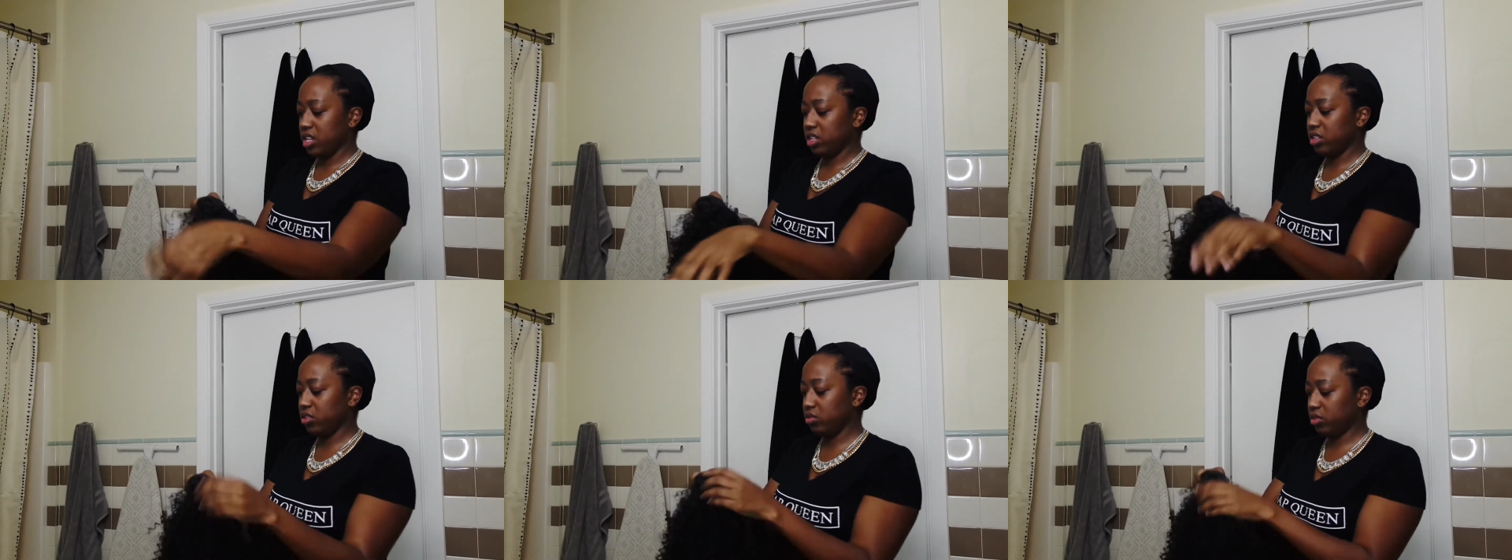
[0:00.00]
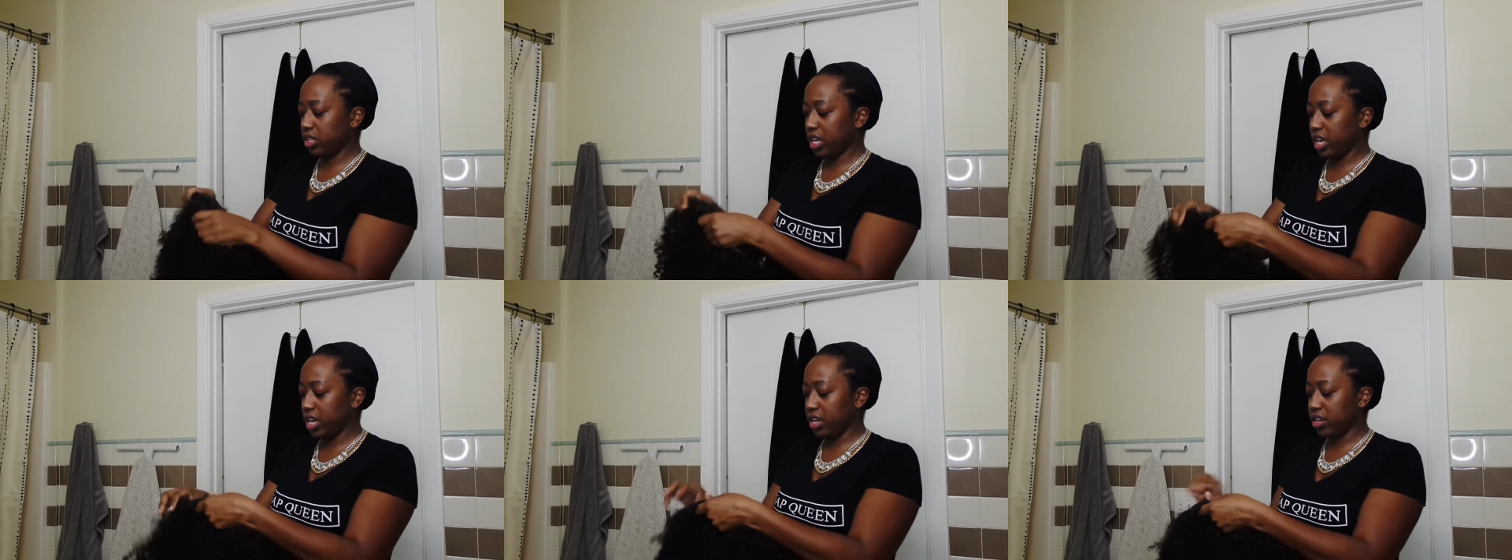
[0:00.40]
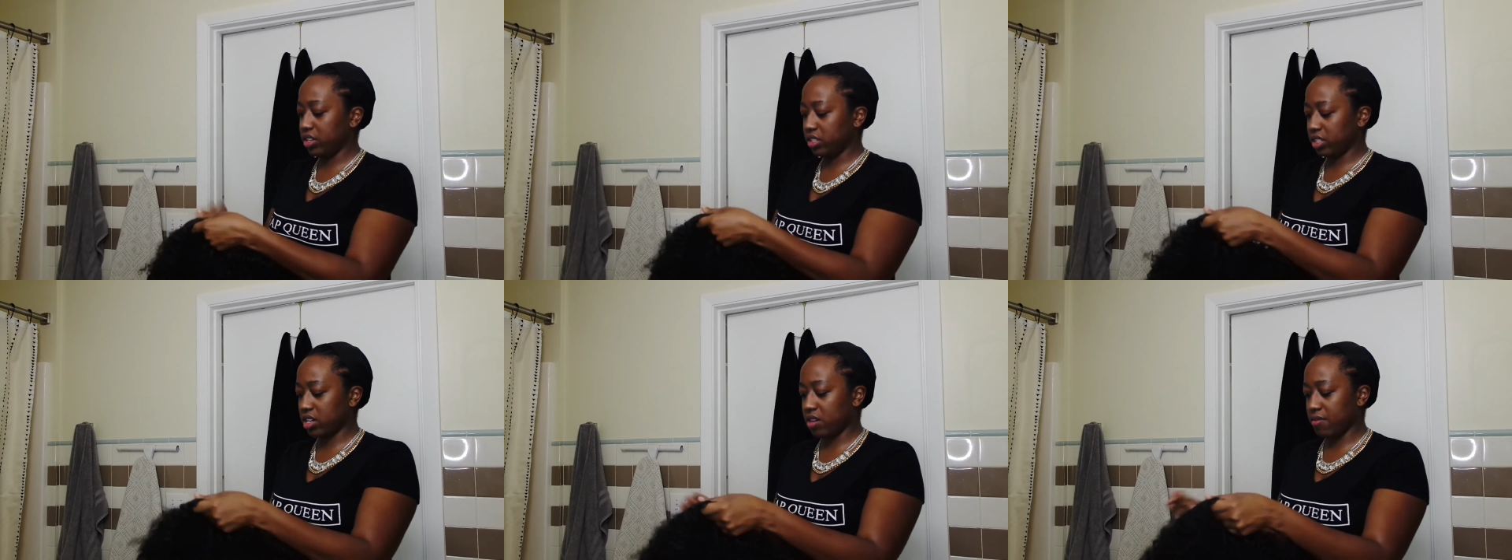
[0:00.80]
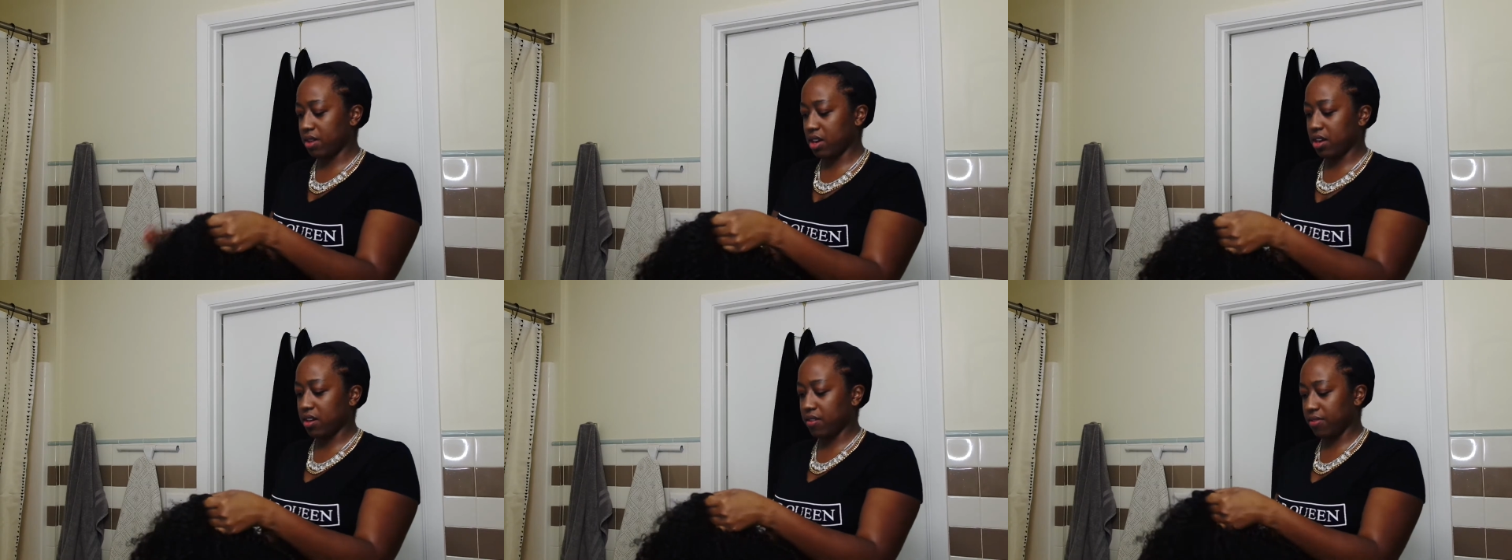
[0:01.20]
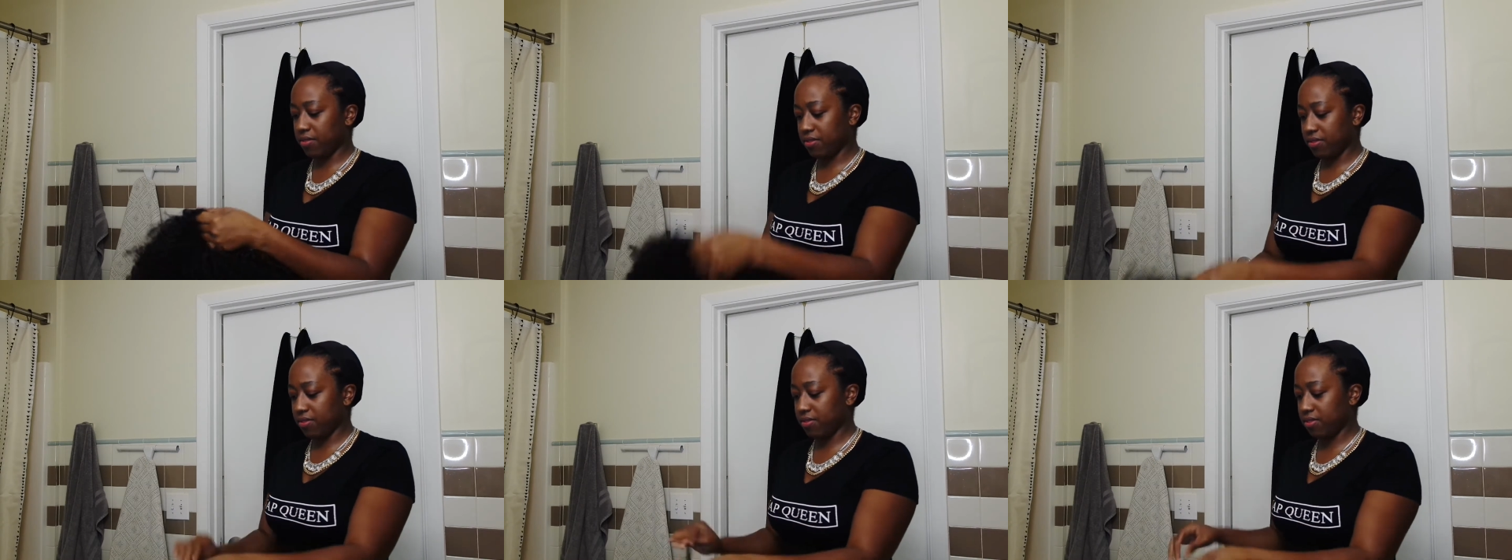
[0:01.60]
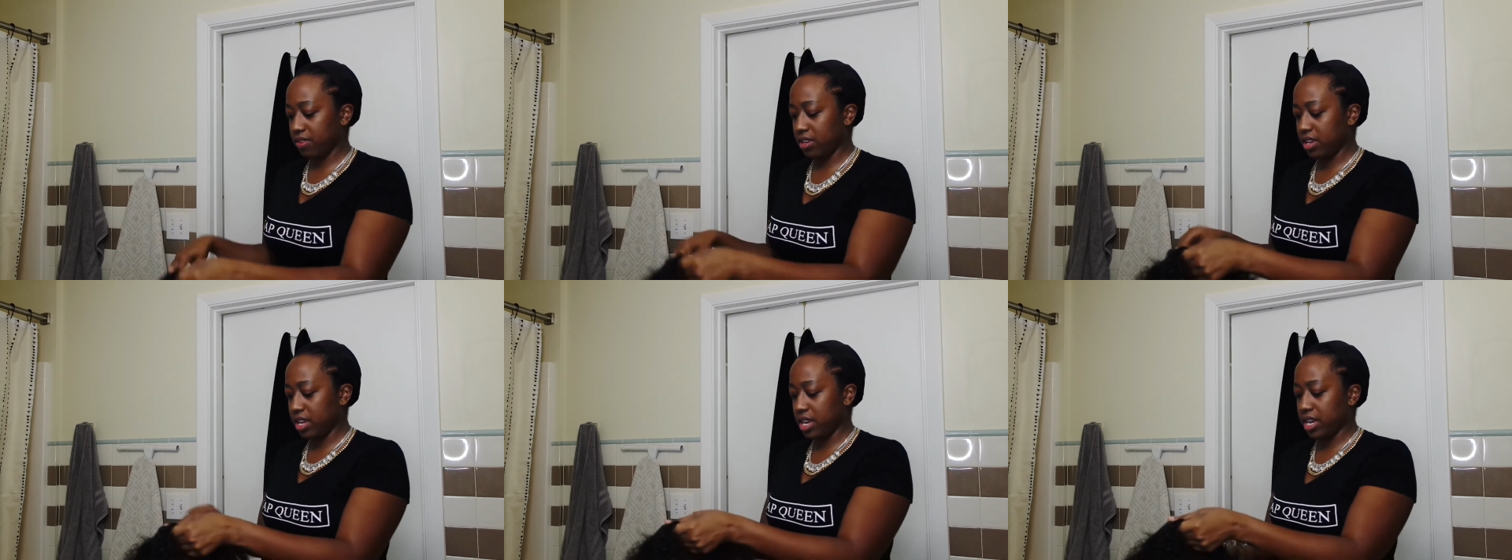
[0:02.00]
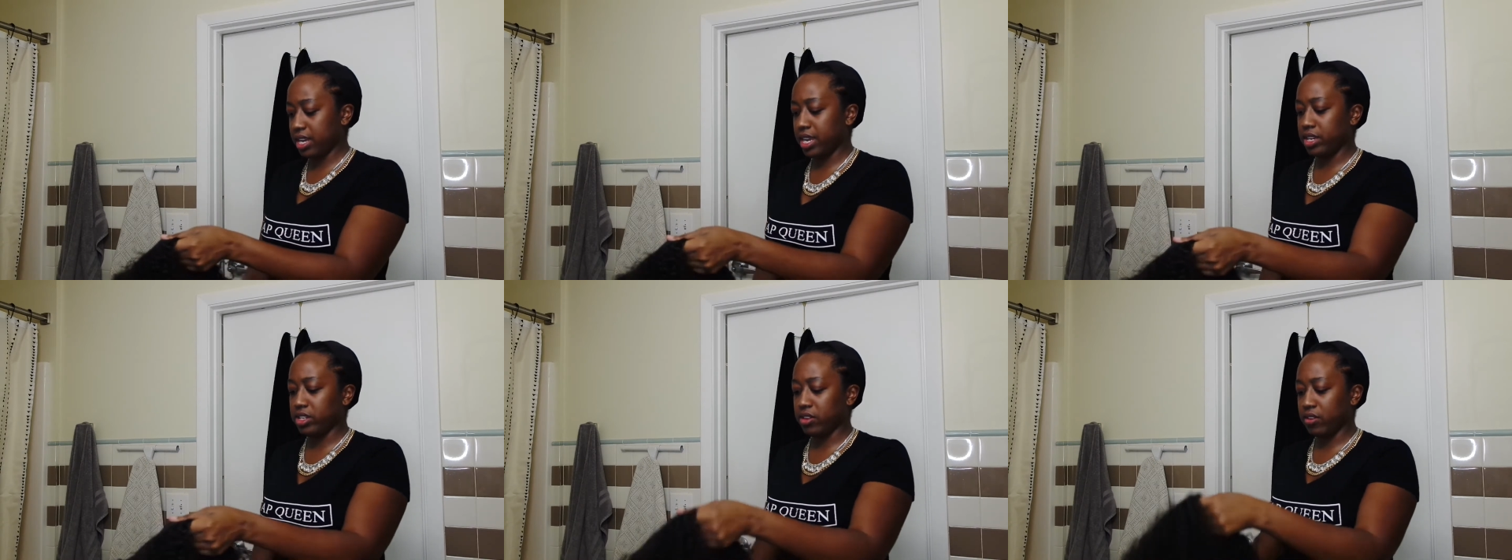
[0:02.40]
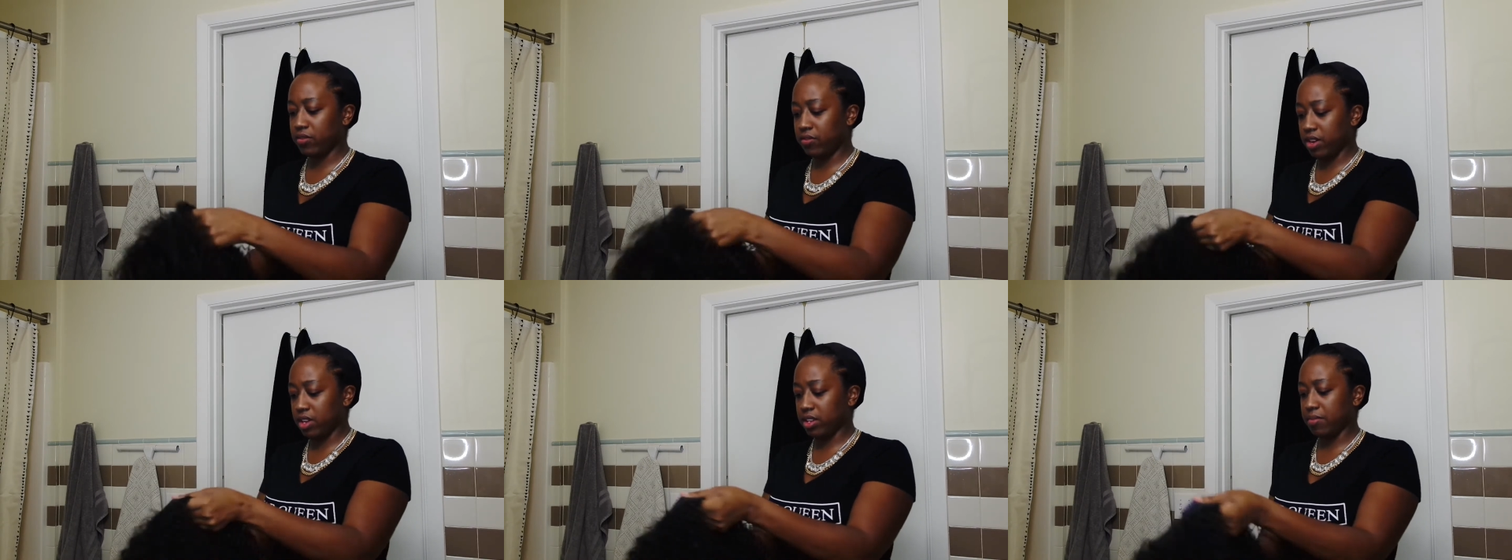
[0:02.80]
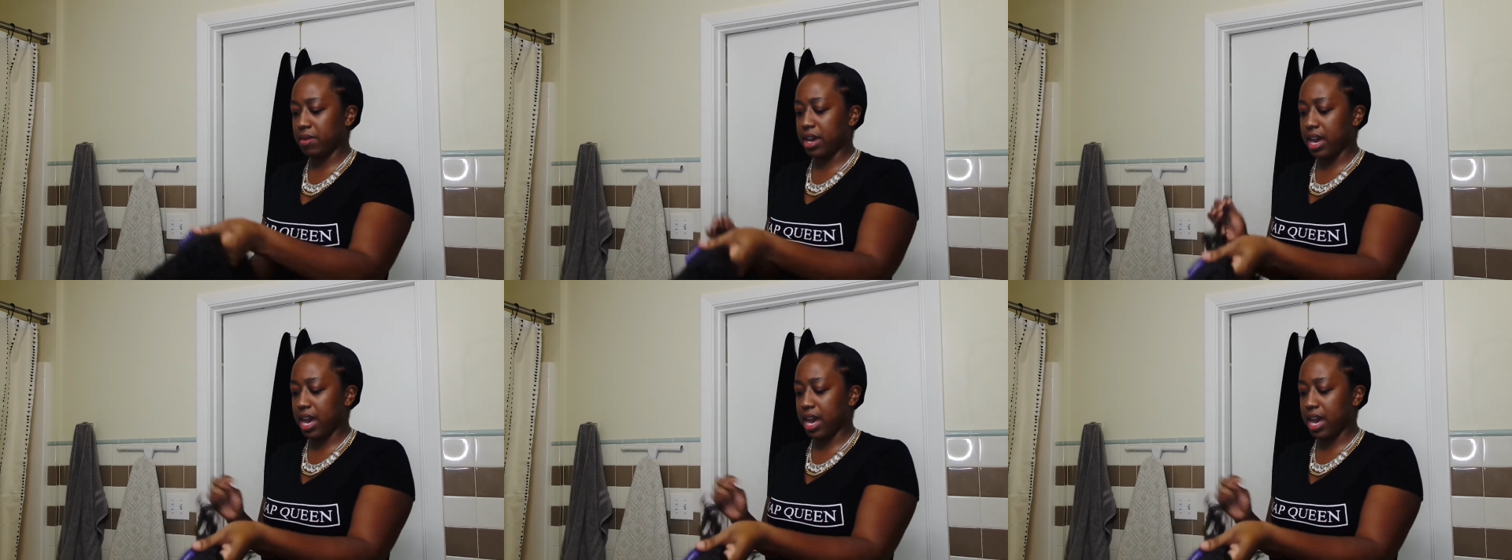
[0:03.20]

loose hairs come off and they don't fall in my